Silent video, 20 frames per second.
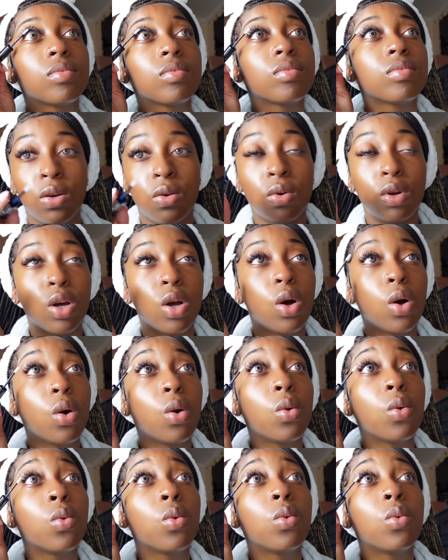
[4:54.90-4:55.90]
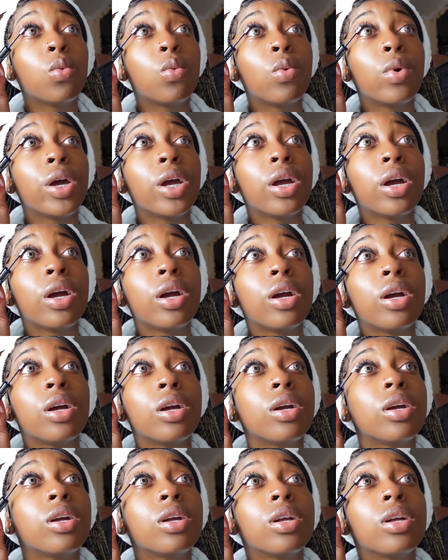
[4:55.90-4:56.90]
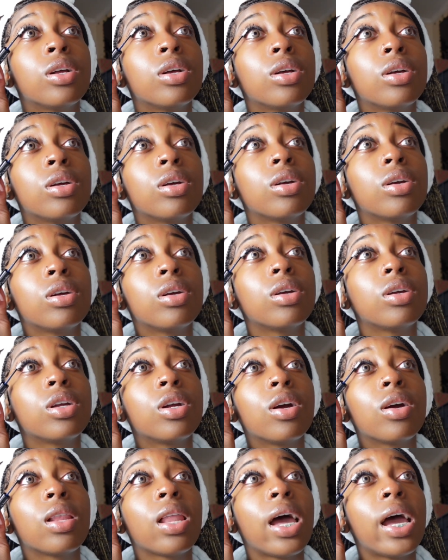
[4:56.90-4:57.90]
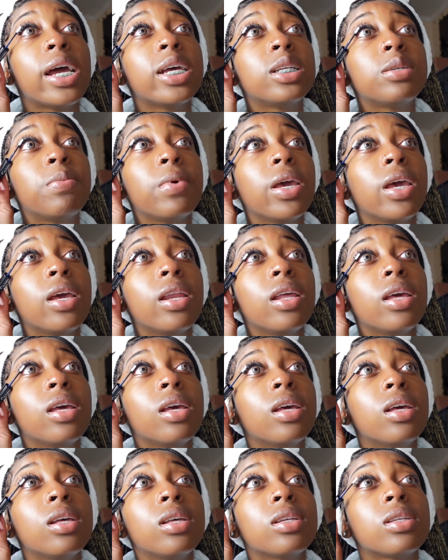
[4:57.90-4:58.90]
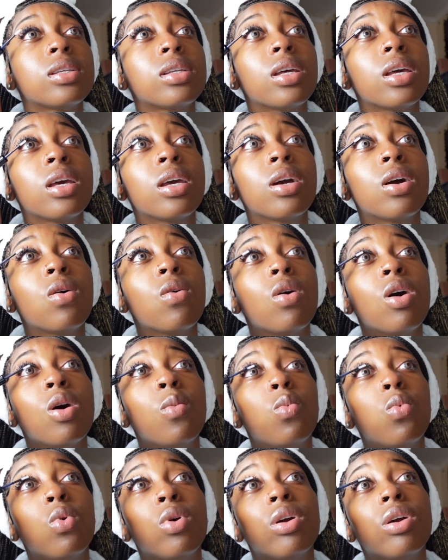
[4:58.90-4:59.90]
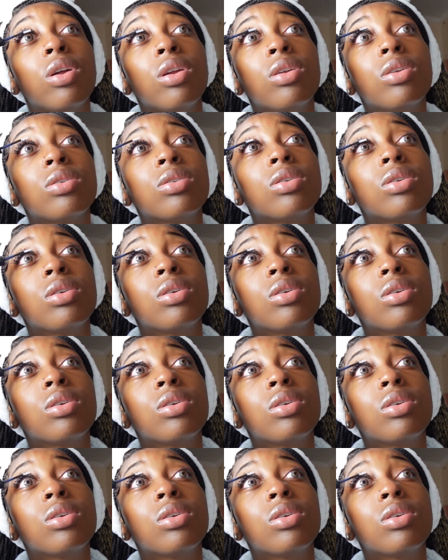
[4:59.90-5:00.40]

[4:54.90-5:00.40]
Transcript: You want to go where your lash band is and go upwards